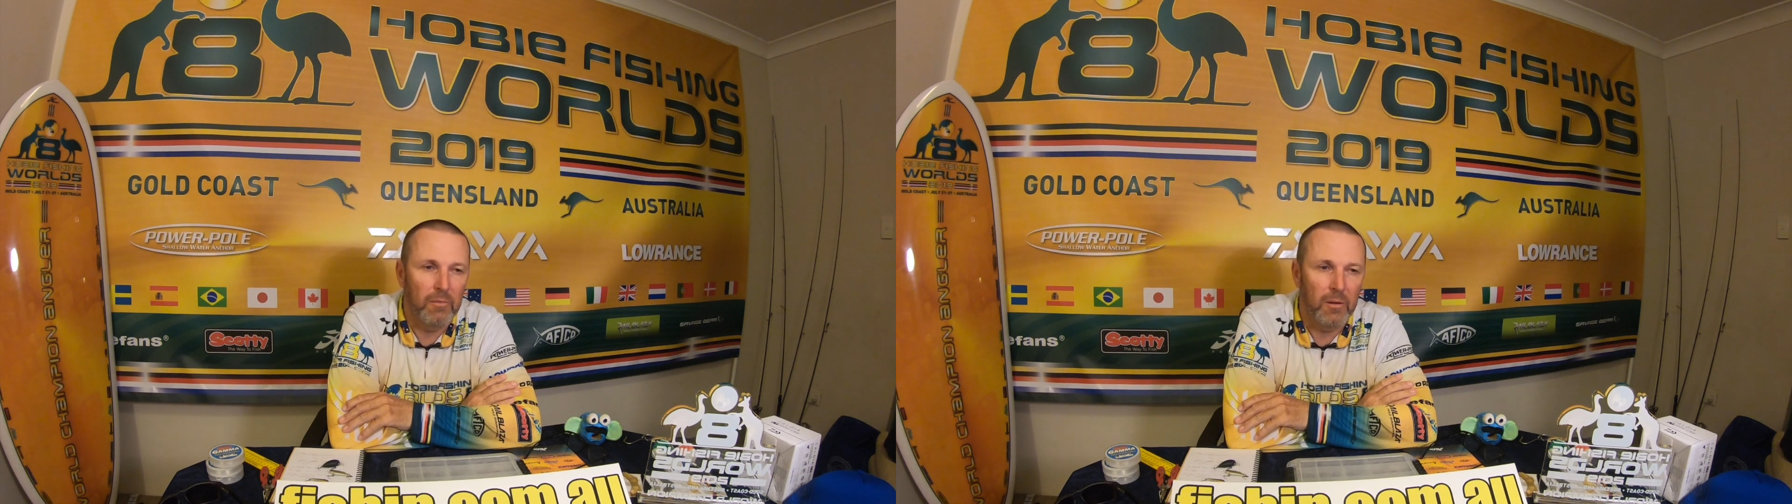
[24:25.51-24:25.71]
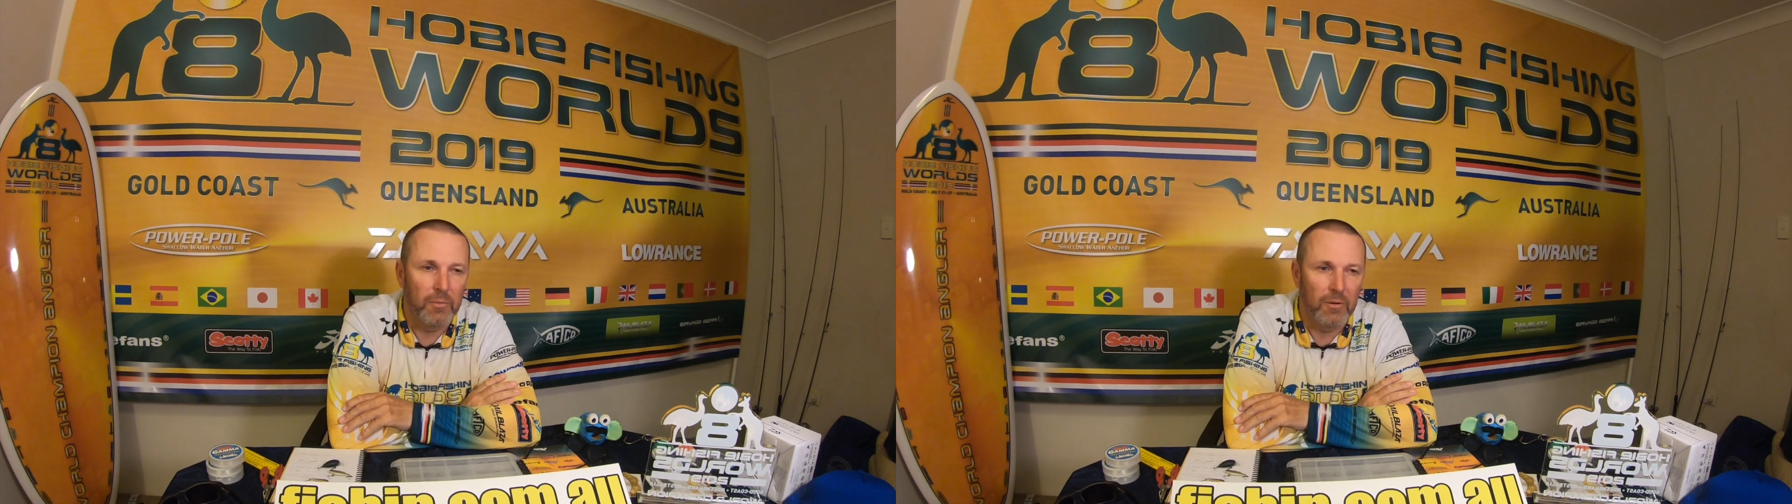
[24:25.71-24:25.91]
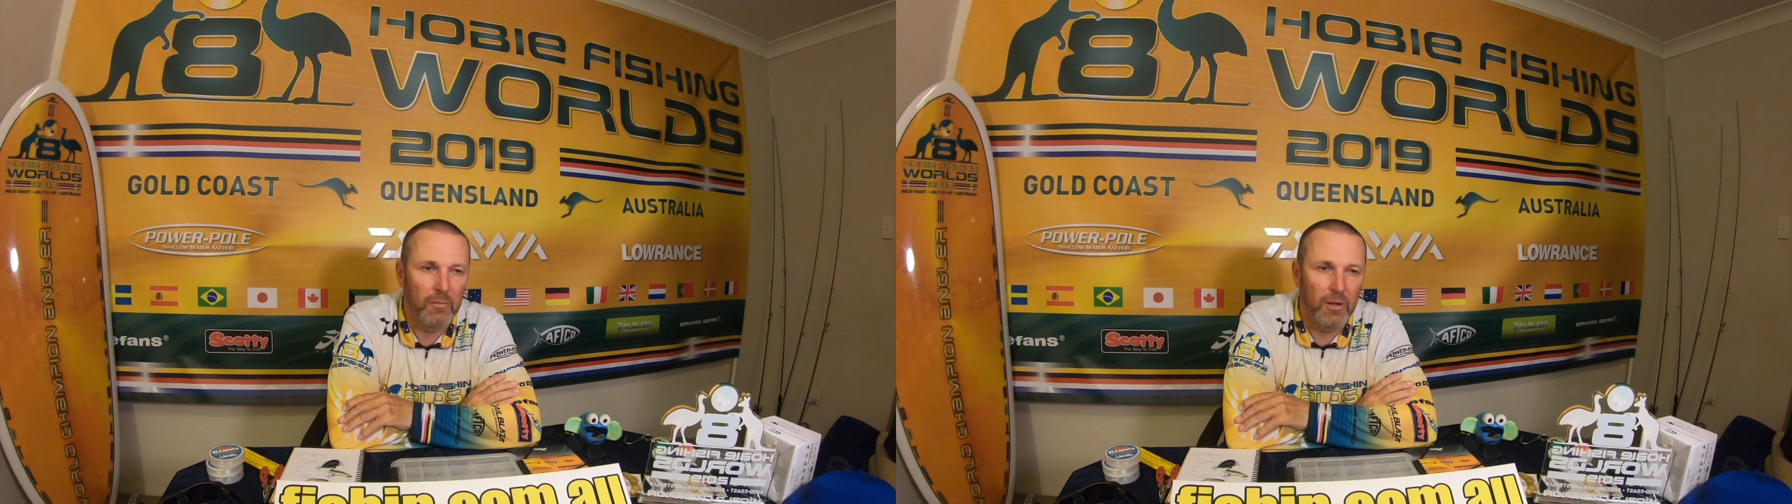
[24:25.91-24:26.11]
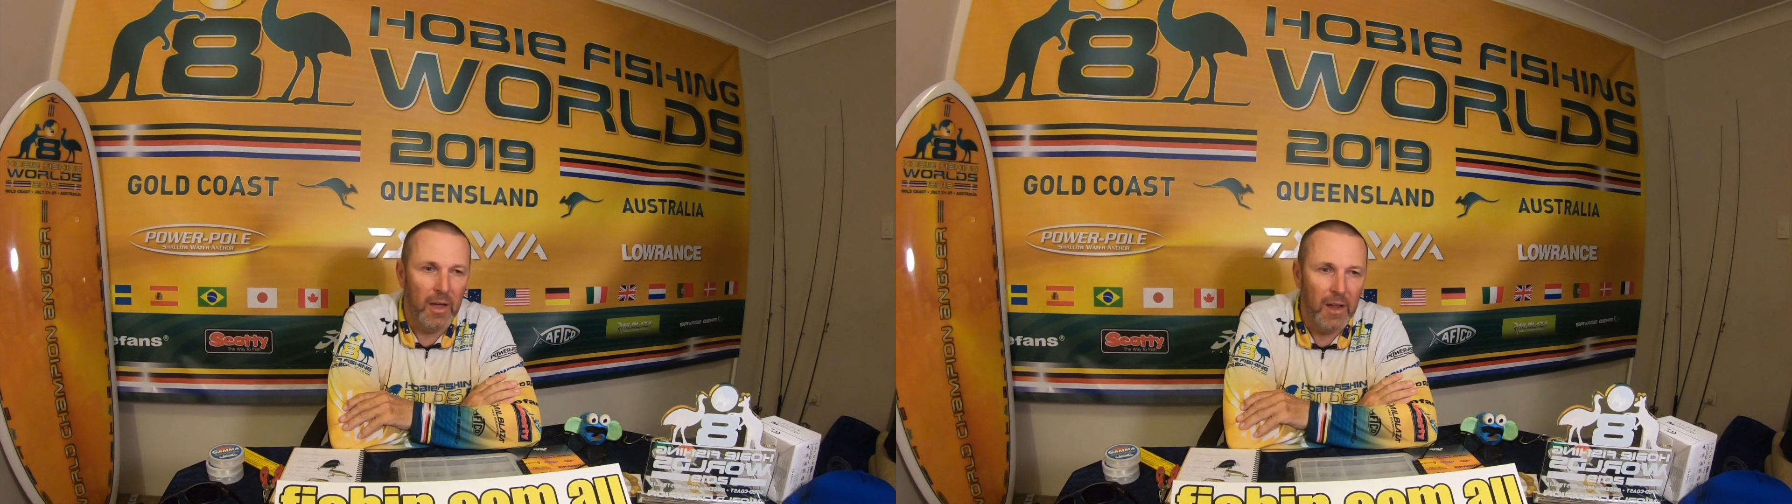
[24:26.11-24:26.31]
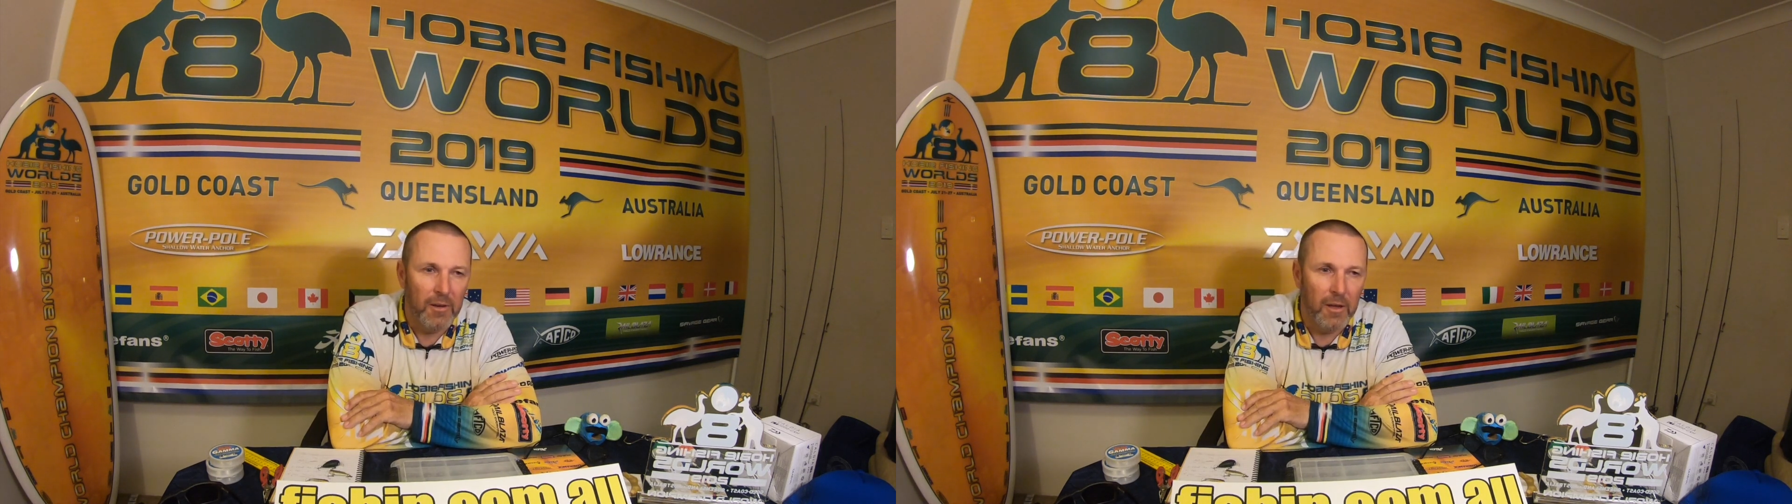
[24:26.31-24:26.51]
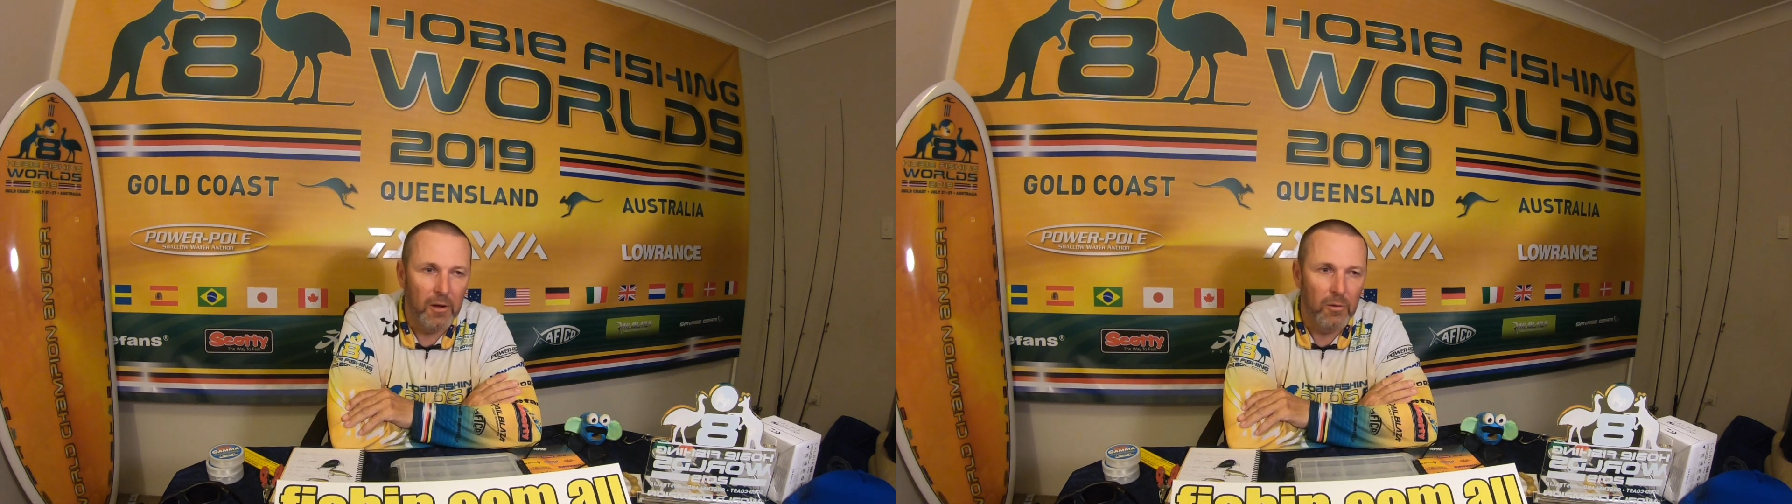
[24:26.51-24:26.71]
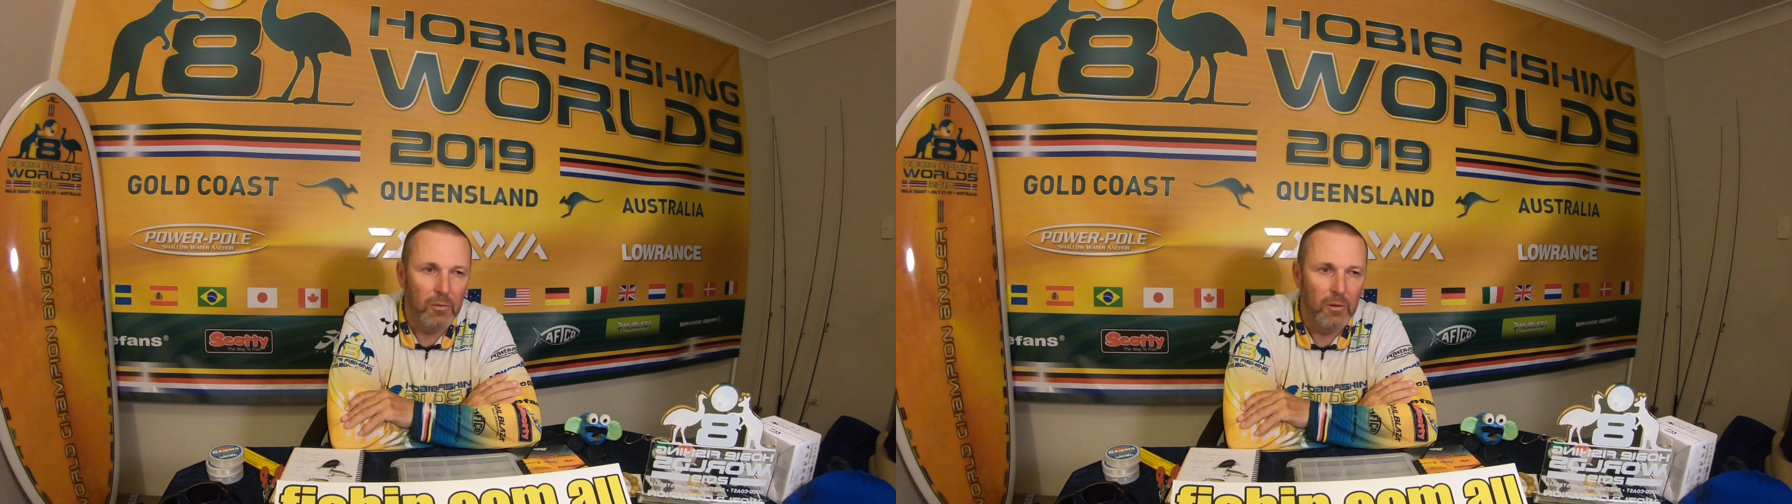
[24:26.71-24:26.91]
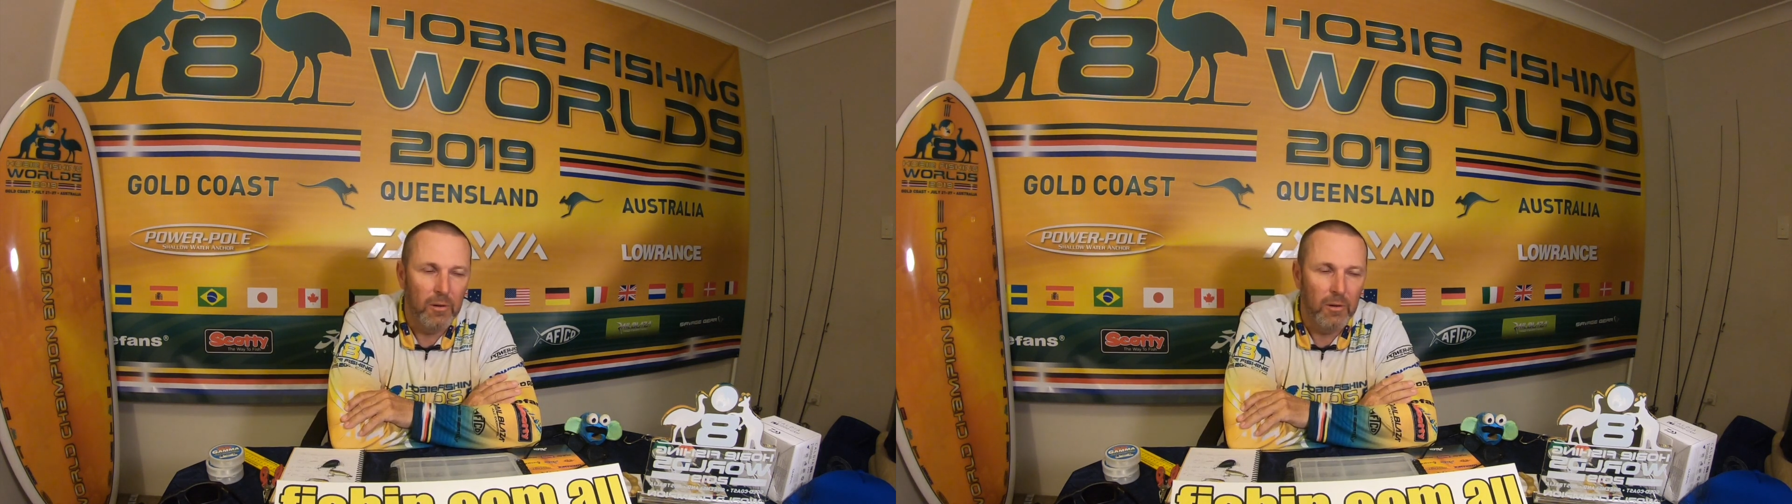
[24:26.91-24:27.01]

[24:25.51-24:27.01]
but I had no